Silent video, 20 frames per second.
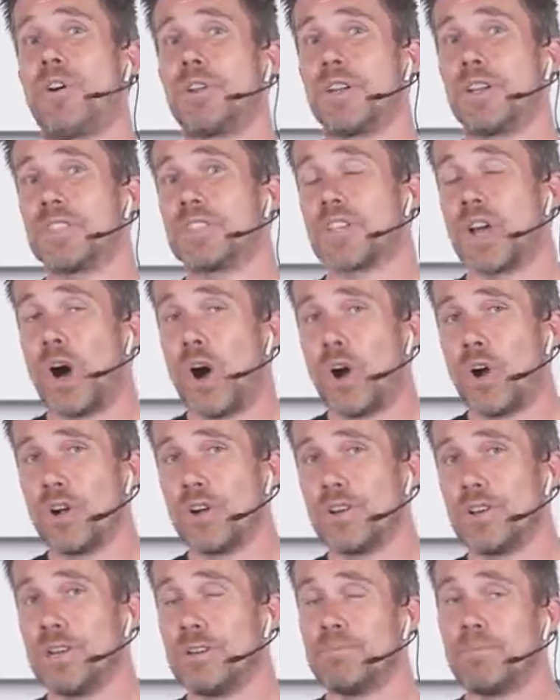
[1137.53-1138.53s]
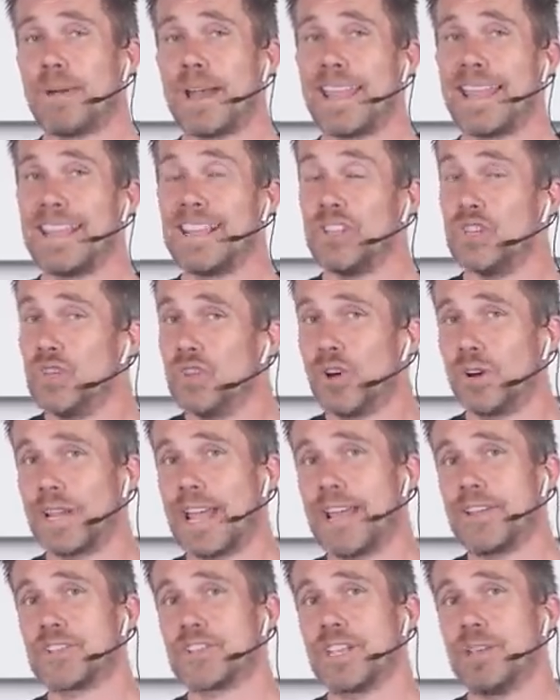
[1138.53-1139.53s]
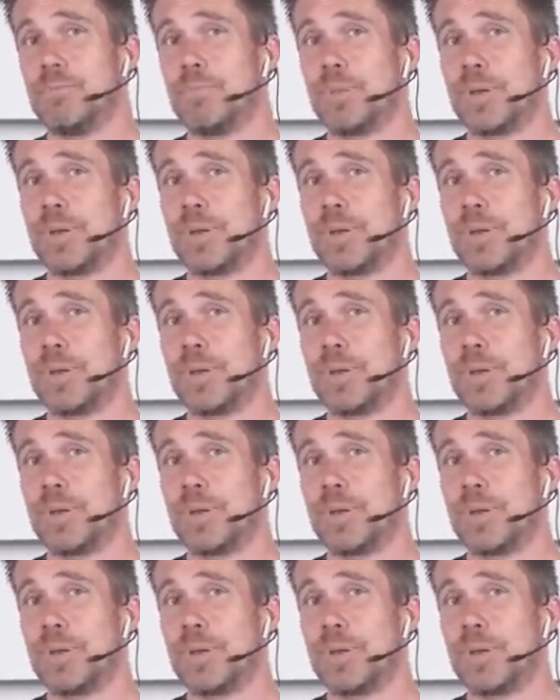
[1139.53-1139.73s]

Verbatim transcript: on its own may not actually